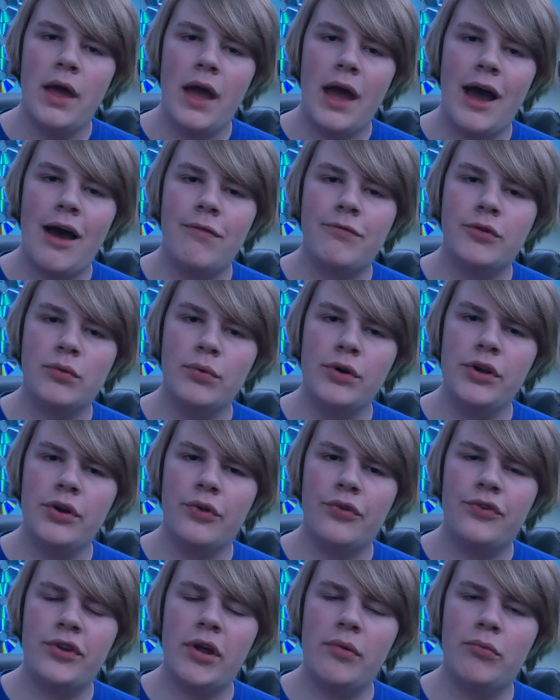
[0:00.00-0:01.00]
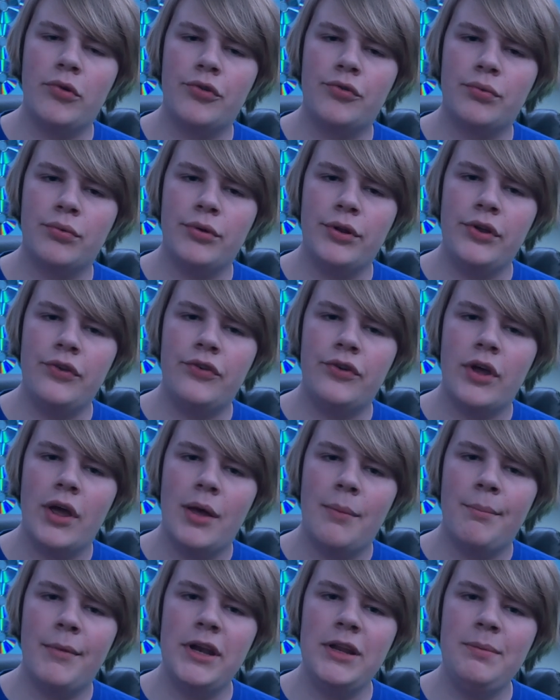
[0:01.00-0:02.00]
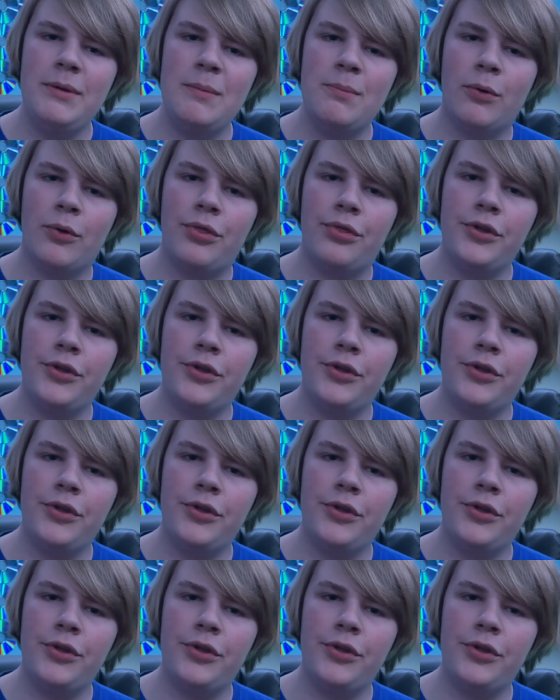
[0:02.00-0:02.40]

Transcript: After Windows 10 was released, many people